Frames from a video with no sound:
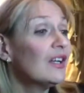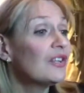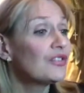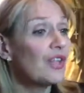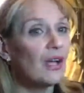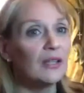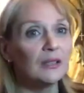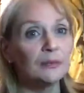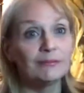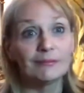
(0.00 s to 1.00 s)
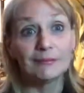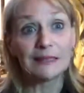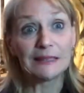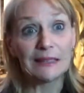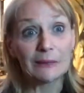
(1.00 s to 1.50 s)
So
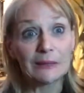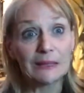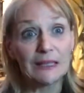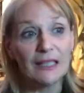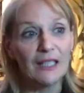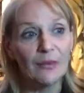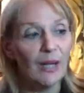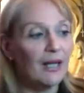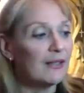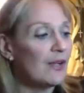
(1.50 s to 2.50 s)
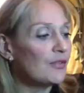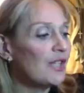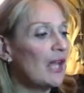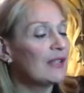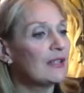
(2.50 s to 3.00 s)
that's what I think anyway. I don't know.
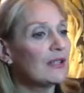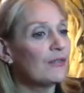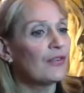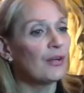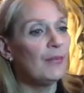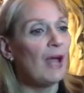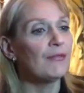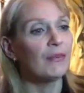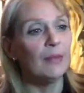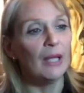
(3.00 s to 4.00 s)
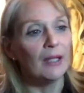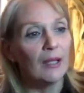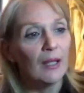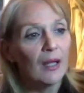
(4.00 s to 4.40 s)
Sally can confirm that for me.